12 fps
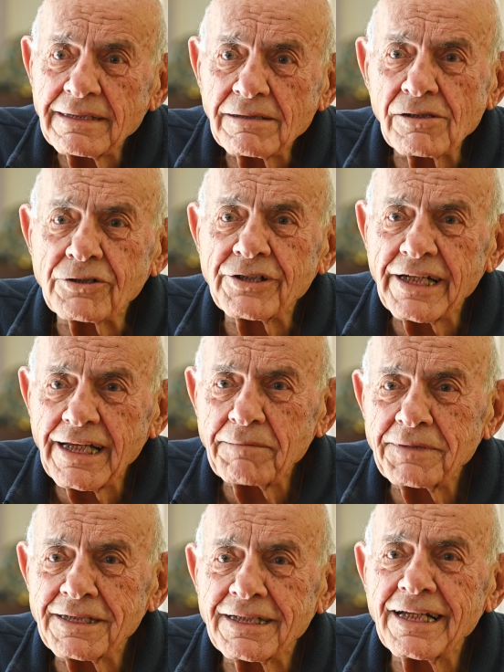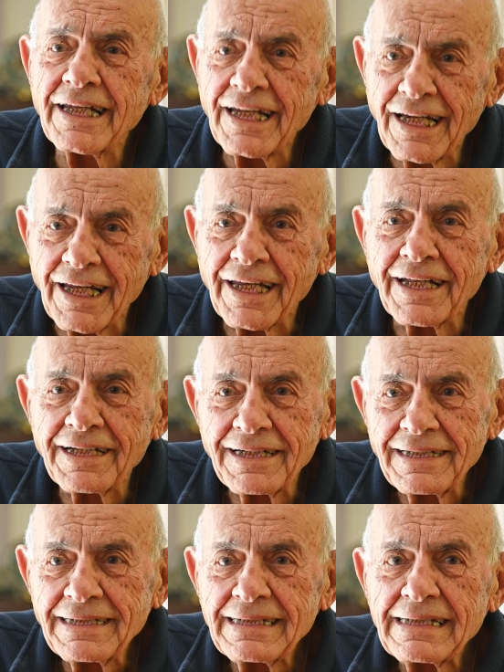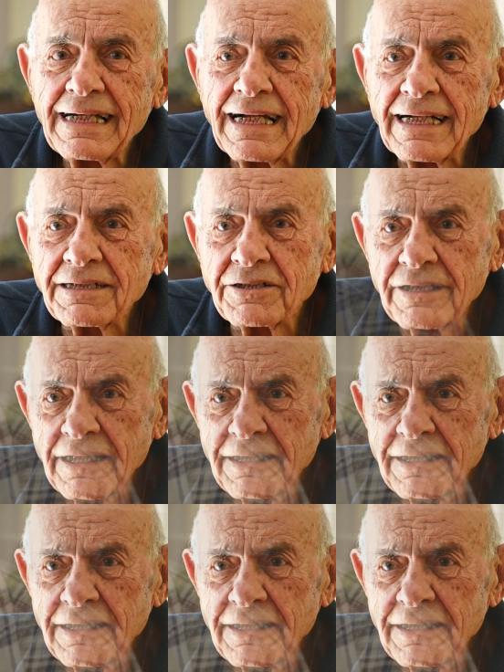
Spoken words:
Her name is Lily, and she